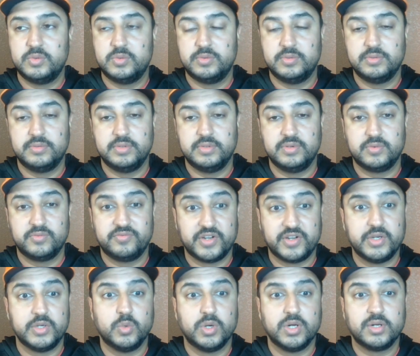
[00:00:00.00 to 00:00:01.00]
who
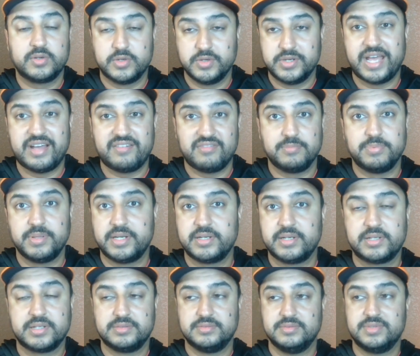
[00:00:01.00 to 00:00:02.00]
very well could have a
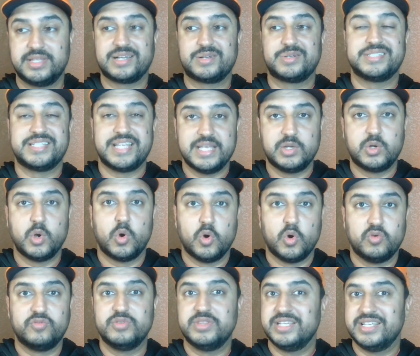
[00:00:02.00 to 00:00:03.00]
player that could take
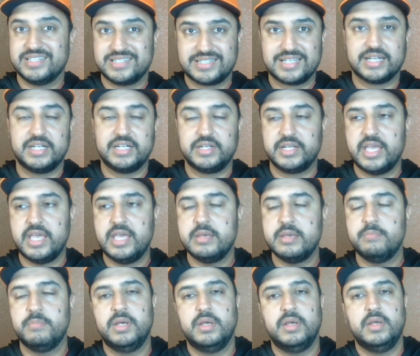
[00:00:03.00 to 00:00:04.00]
over the entire
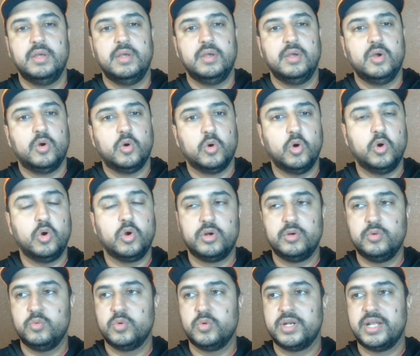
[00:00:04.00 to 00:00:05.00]
game,
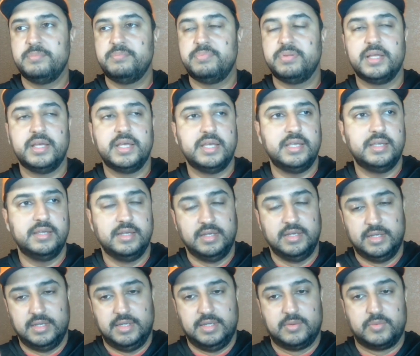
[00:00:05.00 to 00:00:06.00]
or would I
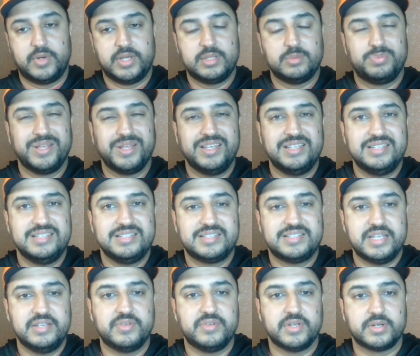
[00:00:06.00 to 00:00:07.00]
rather play
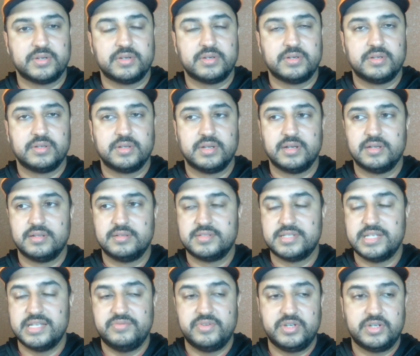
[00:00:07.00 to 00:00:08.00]
Xavier?
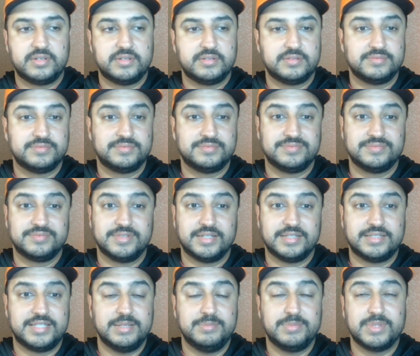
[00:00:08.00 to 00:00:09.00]
Xavier,
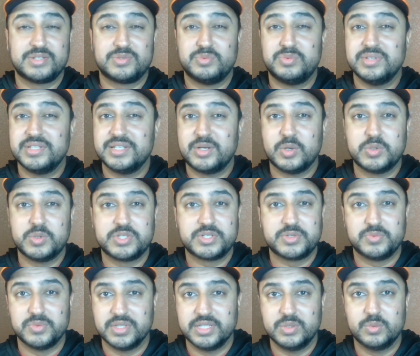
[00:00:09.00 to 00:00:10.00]
a team that's really
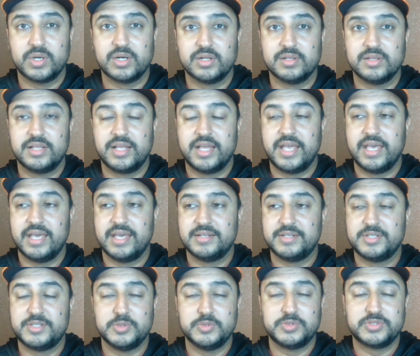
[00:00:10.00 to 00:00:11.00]
coached really well
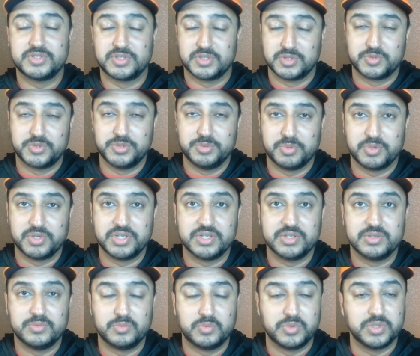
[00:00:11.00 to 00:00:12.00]
and shoots the
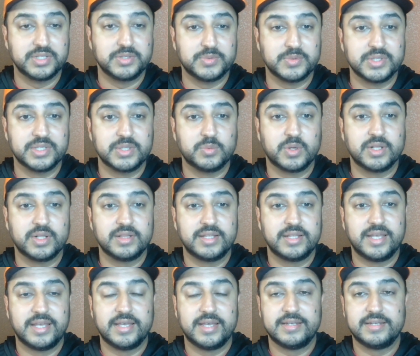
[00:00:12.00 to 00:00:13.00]
3-pointer really, really well.
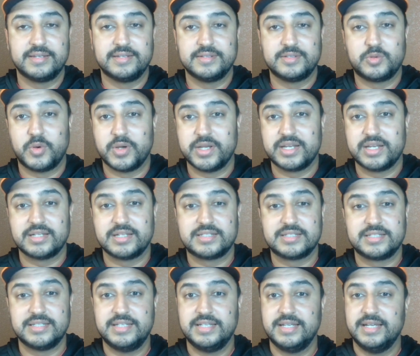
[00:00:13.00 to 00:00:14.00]
And quite
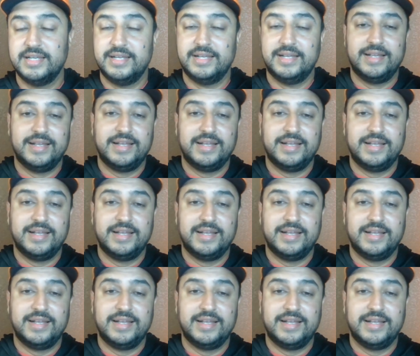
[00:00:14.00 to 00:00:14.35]
honestly,